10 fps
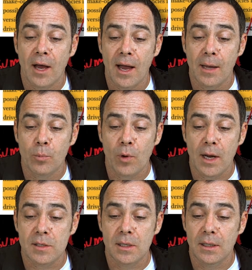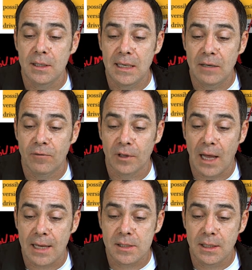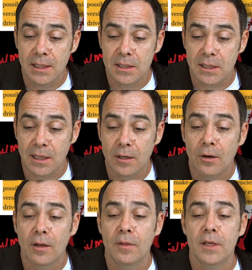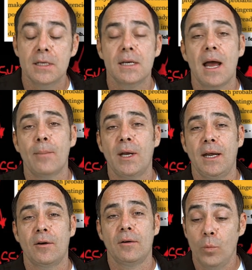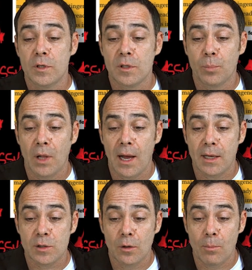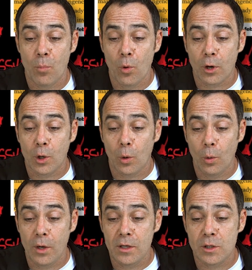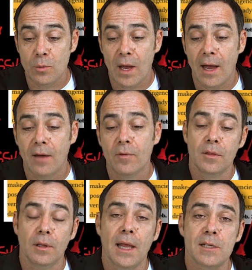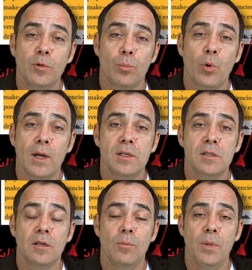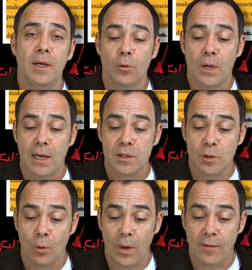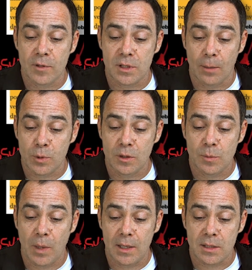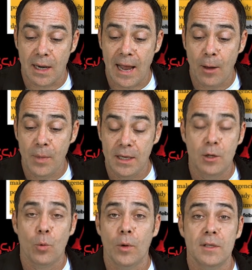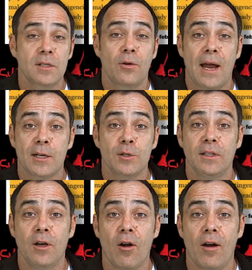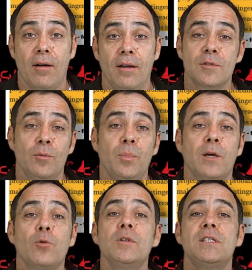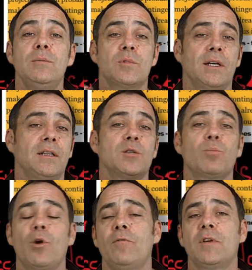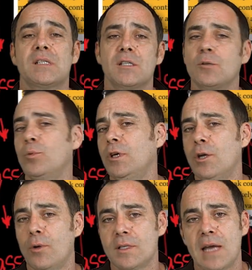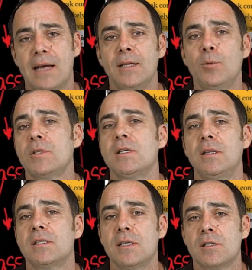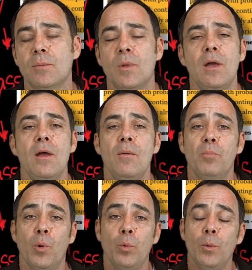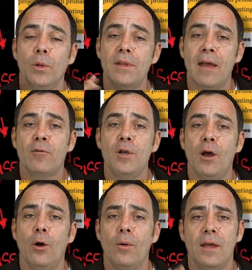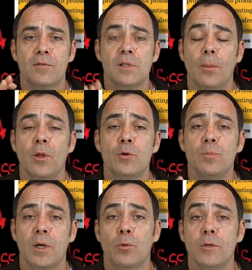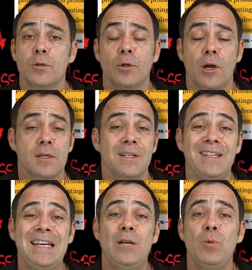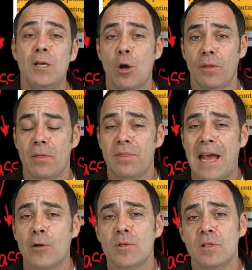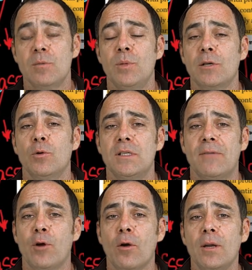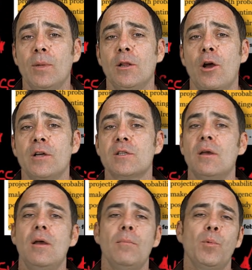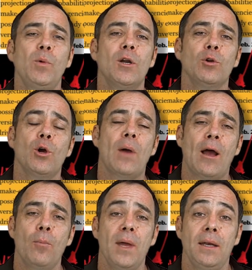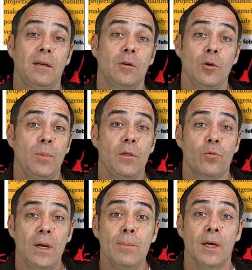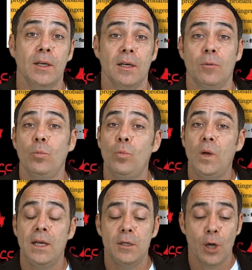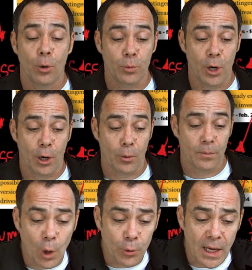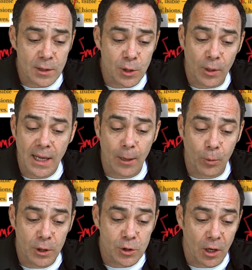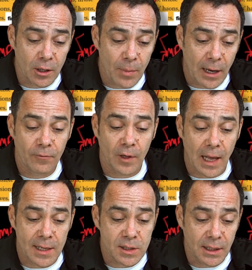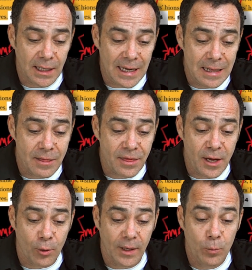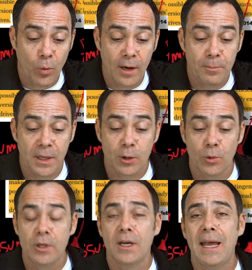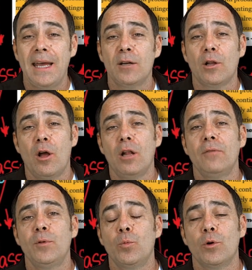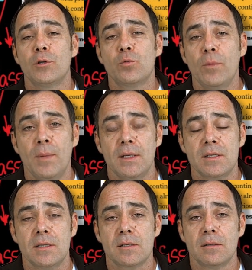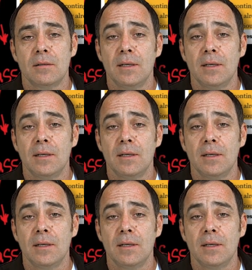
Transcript: high price. And indeed, velocity is here in the denominator with supply. So the more coins you have, the less your price is going to be. Okay, so we have assumptions based on how many coins there actually are. So Bitcoin seems like this perfect system where you know exactly what's in the system, but we will never know if some of those Bitcoins are lost. Indeed, we know that thousands of Bitcoins have already been lost, but we don't know how many. Could be 3 million. We don't know. Okay, so again, when you talk about velocity, in theory, one Bitcoin could handle all of the world's remittances.